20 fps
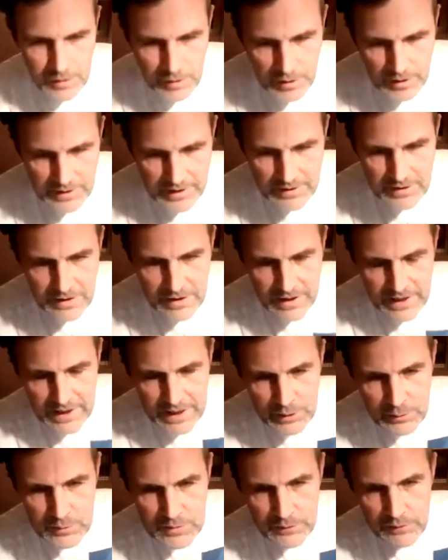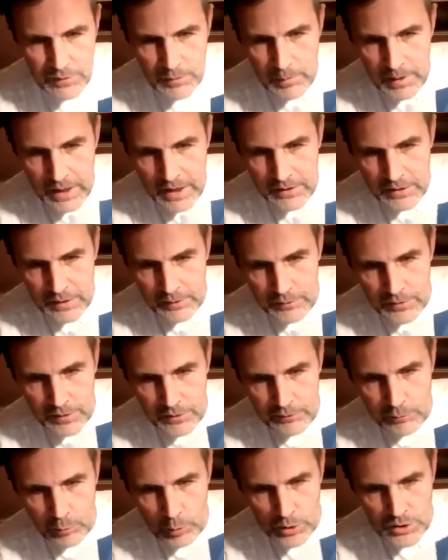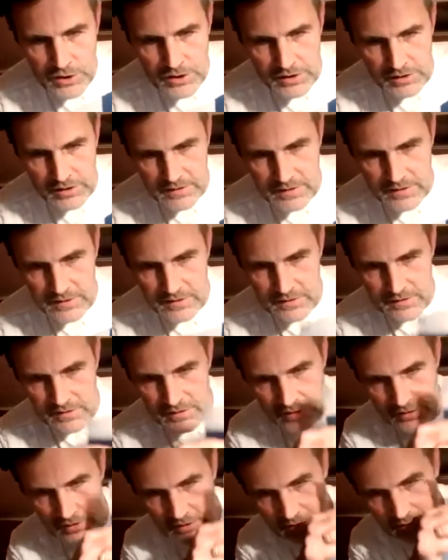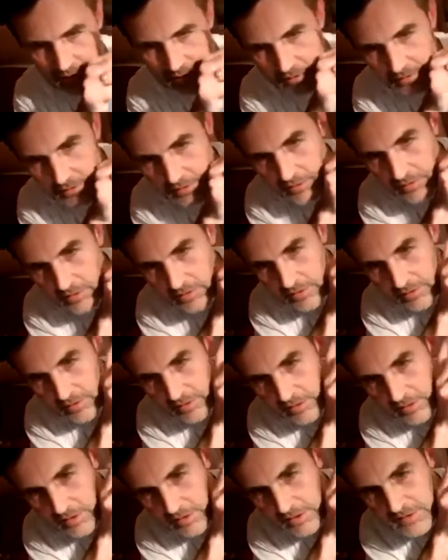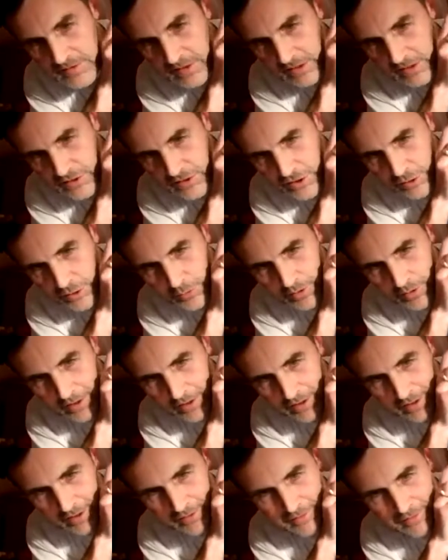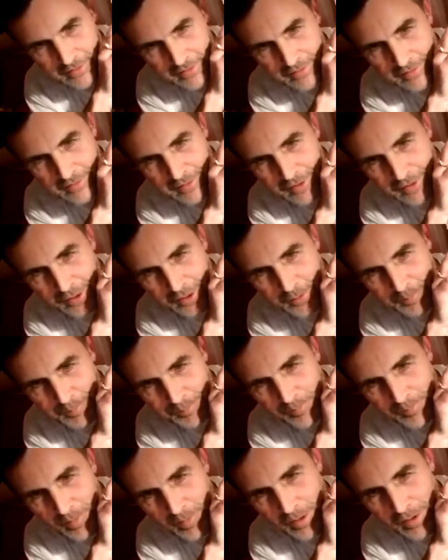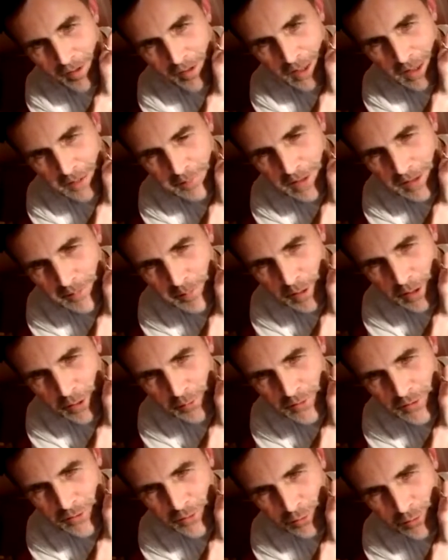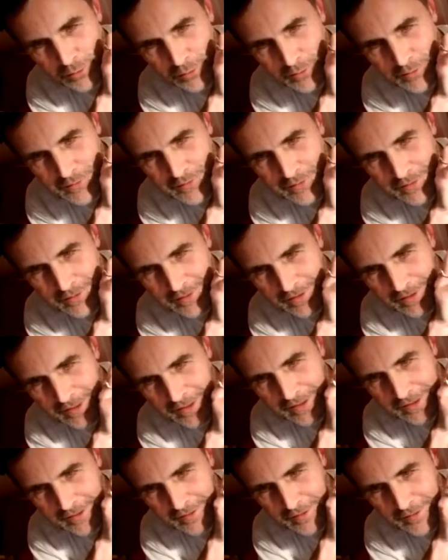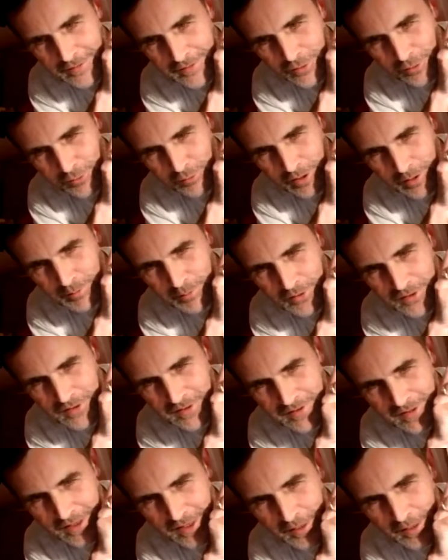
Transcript: getting it out of the bath after you've washed it is the issue, and I've had my own struggles, and there's not really much to say